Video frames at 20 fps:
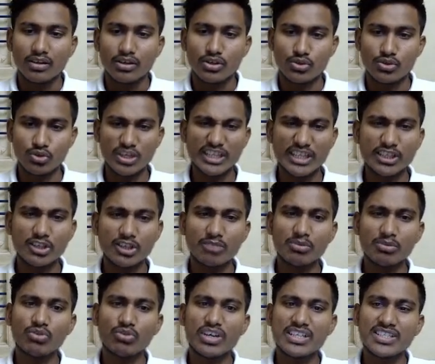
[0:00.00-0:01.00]
So it will be
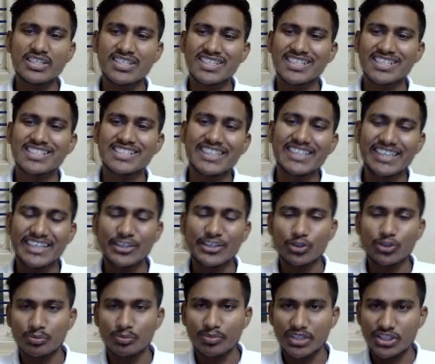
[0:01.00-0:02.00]
168
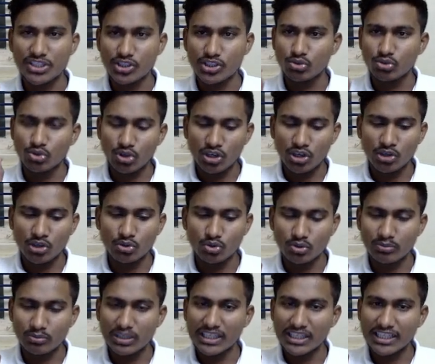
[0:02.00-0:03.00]
rupees. You know how to
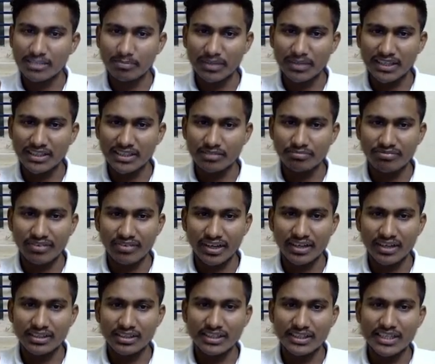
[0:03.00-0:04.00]
multiply the
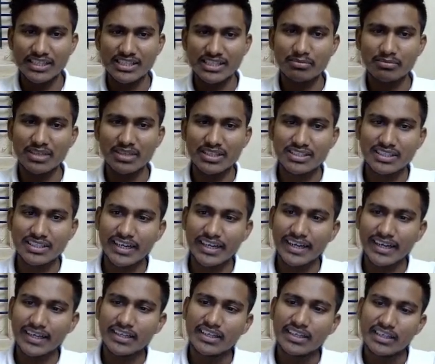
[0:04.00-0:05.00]
decimals,
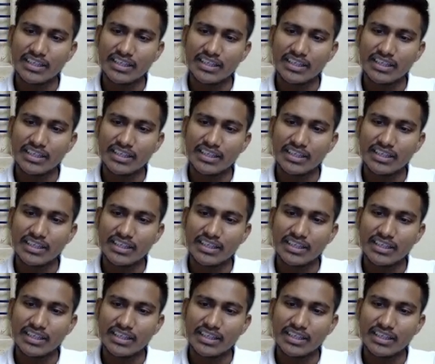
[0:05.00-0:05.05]
right?